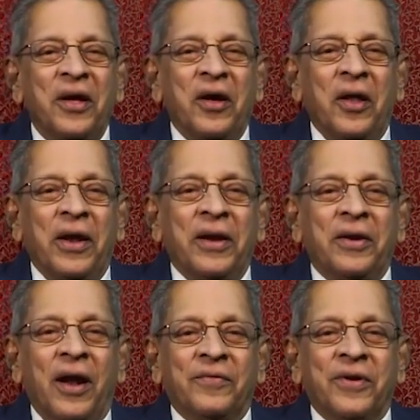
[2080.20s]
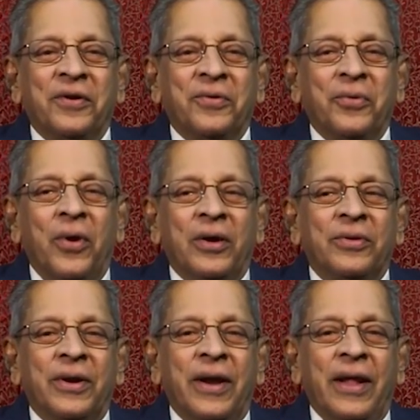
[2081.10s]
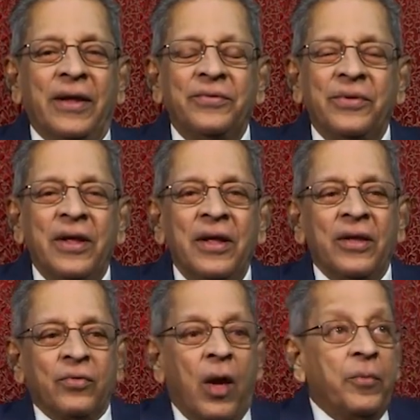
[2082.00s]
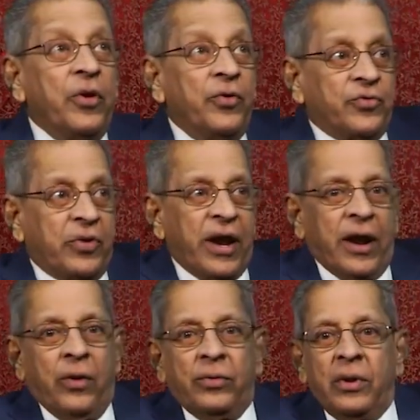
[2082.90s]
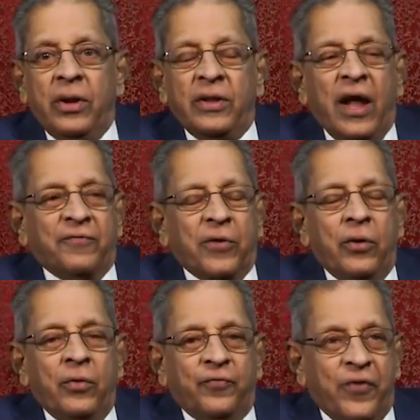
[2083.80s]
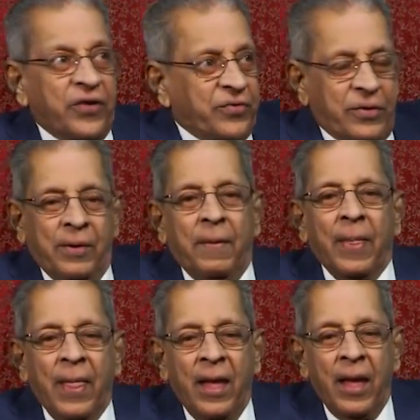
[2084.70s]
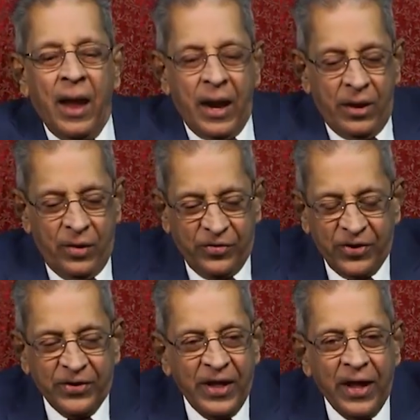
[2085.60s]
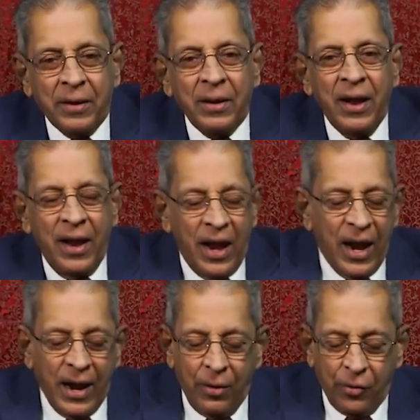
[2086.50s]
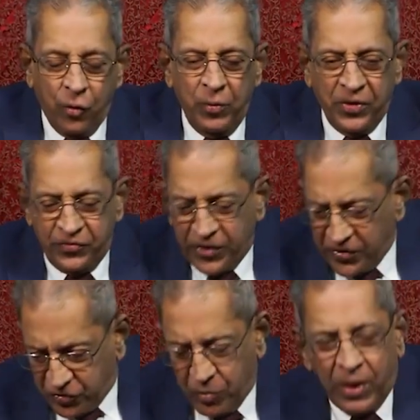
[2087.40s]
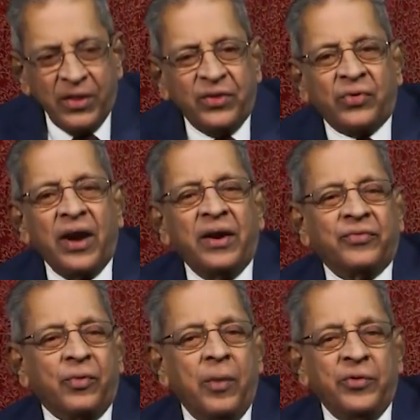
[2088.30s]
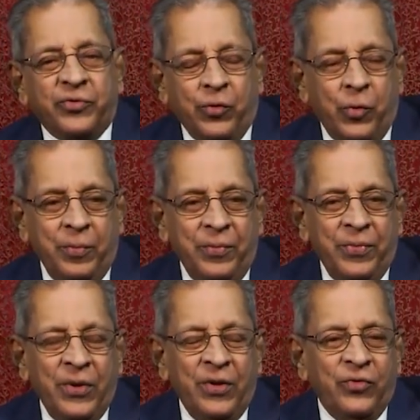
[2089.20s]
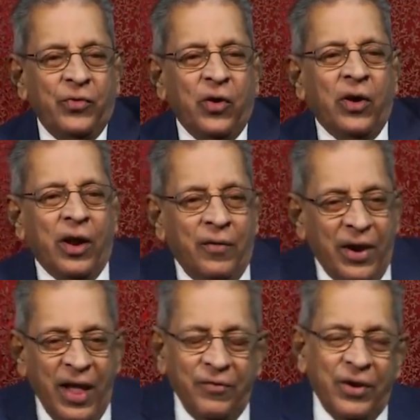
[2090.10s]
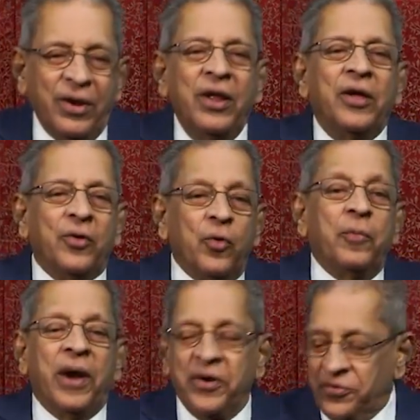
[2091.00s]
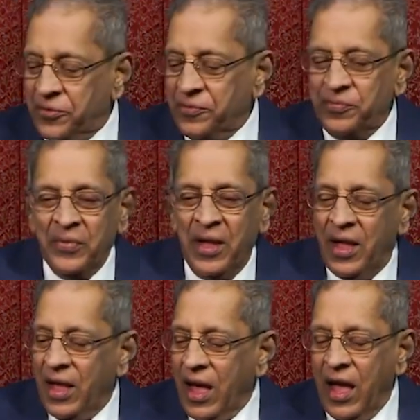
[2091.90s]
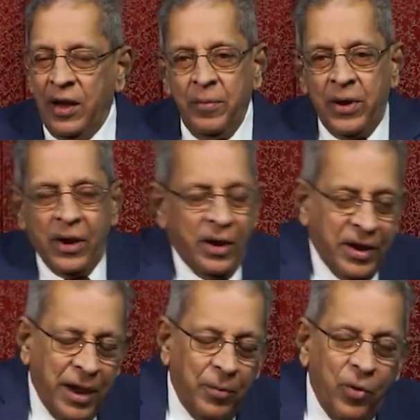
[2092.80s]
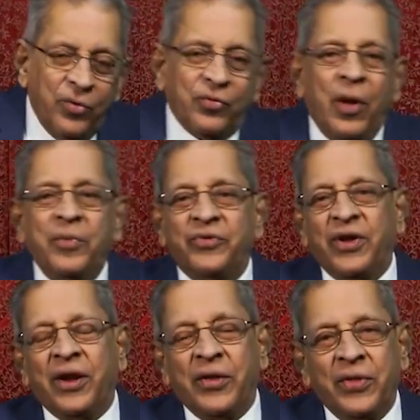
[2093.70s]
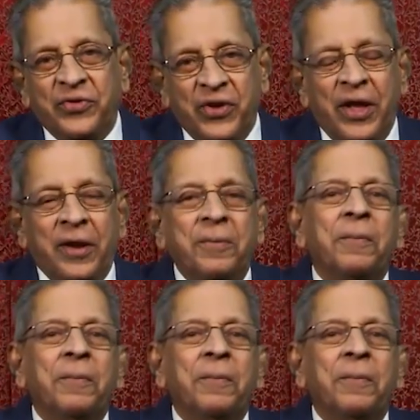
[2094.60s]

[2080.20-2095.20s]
All right, after 2 or 3 days, Swami used to get down in the afternoon first, and he will sit there, and our room is just by the side of Swami's room. Jogarav and I were roommates. I immediately came out, Swami sat on the chair,